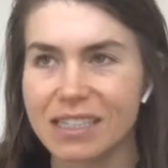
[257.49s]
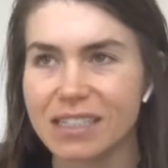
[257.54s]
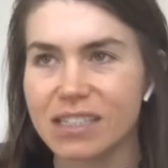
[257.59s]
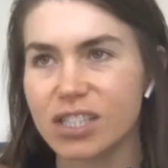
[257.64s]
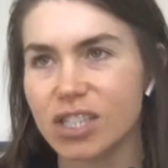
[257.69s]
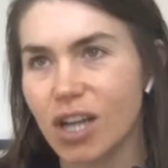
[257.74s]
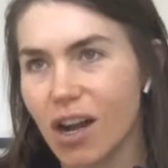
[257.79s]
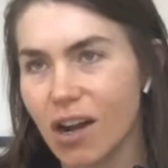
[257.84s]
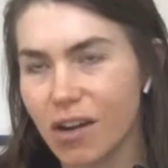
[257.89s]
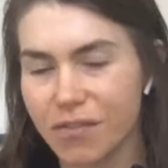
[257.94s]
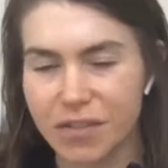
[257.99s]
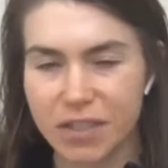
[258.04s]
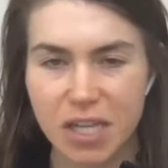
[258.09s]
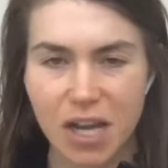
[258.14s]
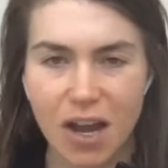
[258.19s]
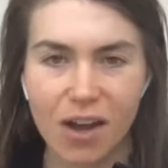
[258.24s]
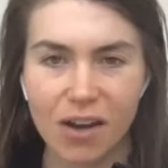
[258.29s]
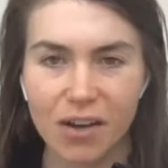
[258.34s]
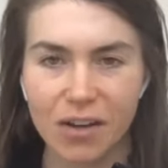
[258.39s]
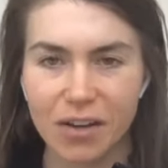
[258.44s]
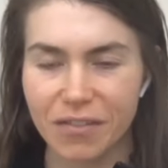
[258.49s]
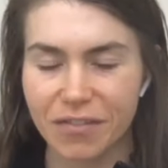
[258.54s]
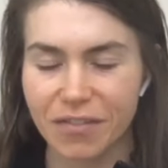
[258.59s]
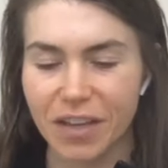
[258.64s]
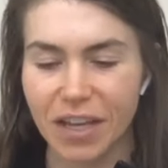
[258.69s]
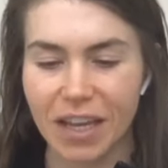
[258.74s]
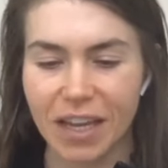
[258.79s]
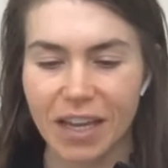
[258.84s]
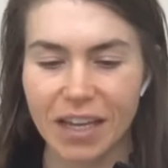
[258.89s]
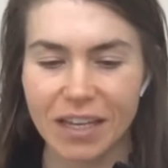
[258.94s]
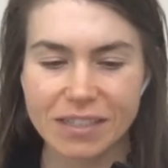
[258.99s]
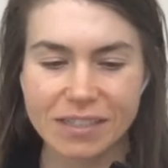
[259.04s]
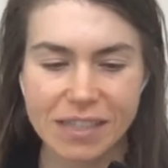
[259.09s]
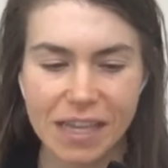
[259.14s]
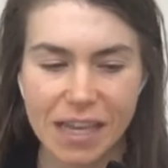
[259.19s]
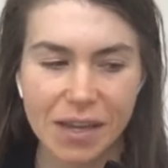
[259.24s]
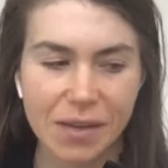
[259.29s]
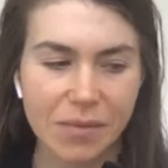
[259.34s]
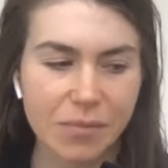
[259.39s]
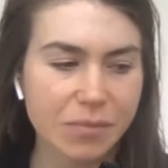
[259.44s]
stock photography,
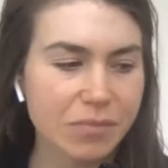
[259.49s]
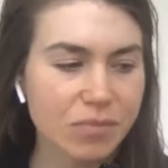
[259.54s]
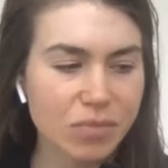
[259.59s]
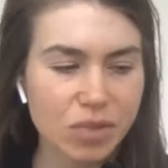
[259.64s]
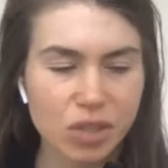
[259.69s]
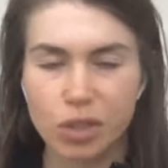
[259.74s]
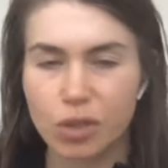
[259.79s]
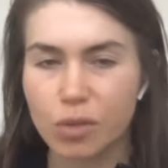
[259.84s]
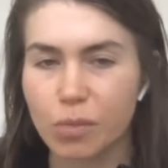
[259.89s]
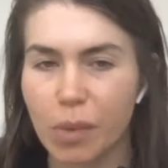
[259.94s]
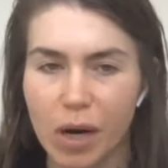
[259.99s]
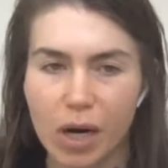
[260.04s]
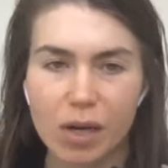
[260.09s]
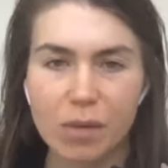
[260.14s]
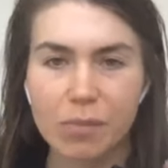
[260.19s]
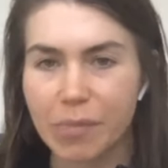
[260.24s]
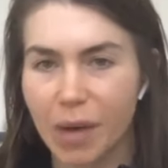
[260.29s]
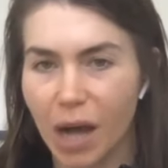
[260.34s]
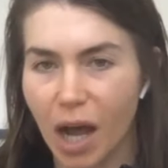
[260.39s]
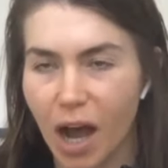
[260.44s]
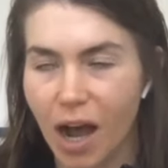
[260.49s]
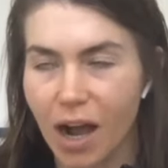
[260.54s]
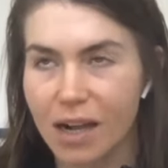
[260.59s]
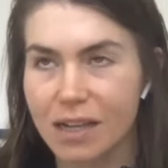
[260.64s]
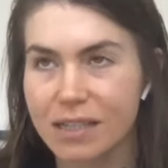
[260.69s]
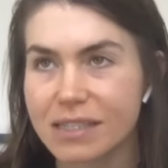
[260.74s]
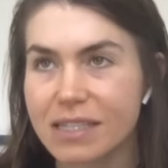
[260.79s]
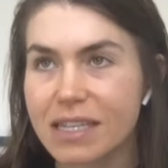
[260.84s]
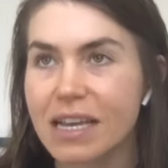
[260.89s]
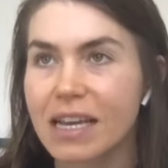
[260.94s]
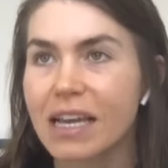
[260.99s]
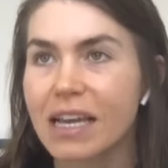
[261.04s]
same two-part box.